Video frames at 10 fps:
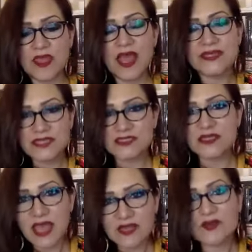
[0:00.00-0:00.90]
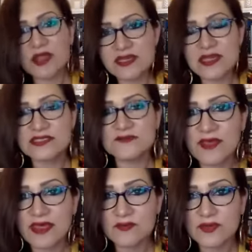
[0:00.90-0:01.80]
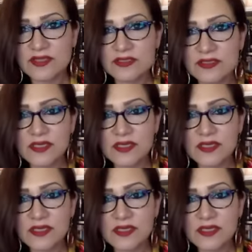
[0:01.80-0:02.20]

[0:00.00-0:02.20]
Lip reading: I could identify with.